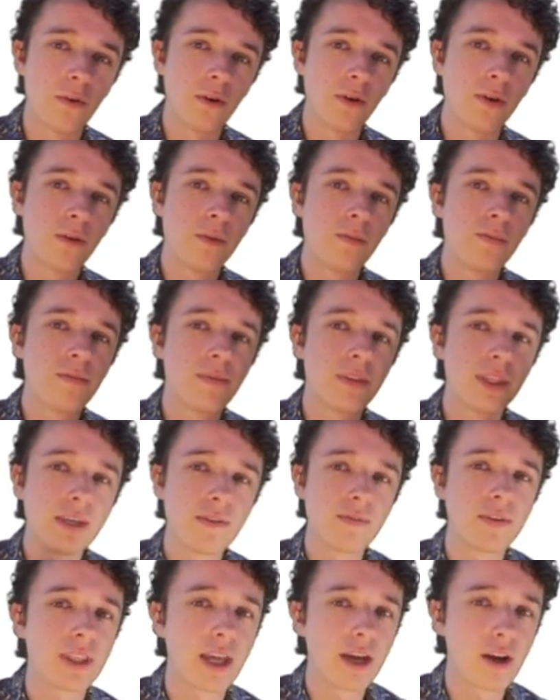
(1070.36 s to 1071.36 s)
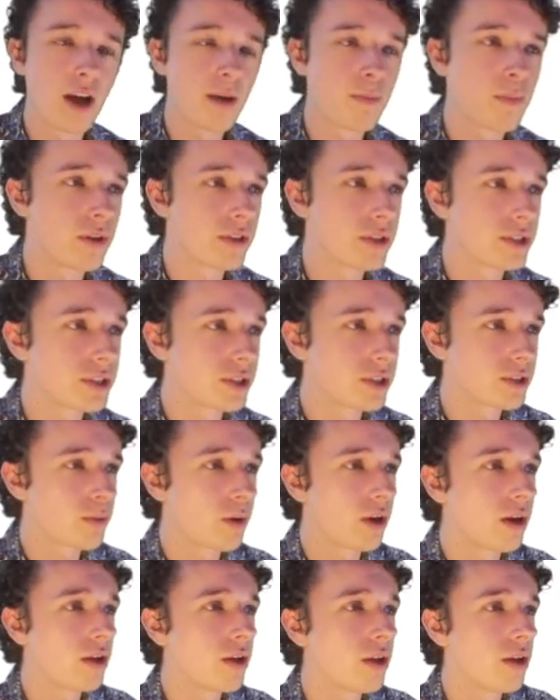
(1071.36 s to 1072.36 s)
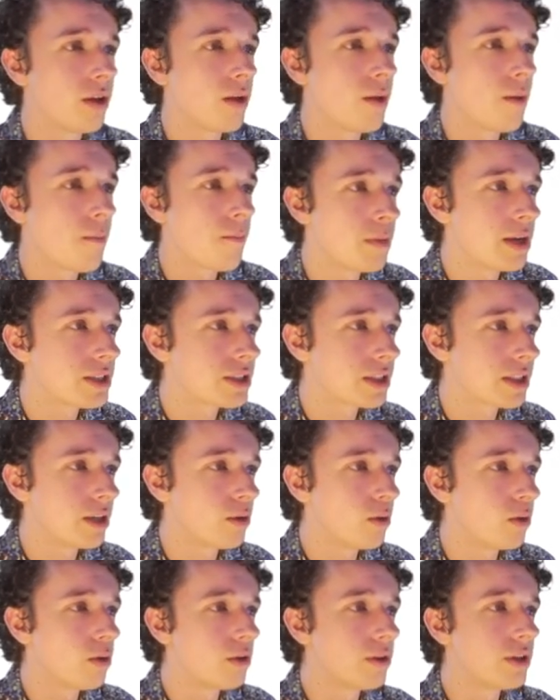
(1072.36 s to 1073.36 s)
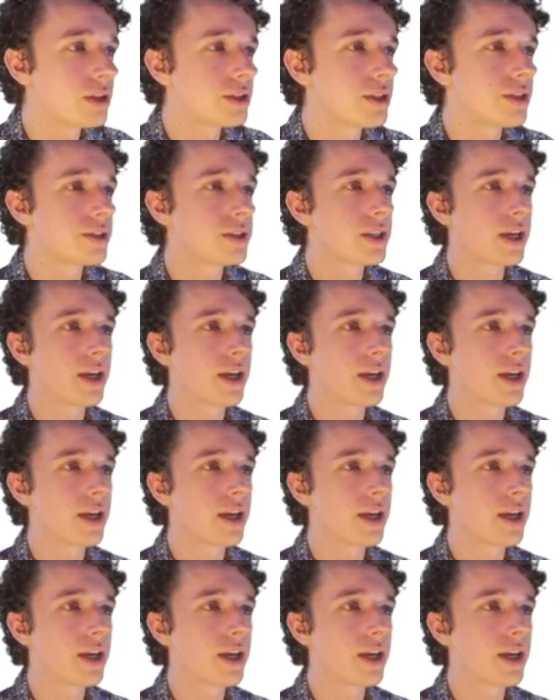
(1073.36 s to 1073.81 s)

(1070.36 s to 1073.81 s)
for giving that hypothesis? Well, basically all this is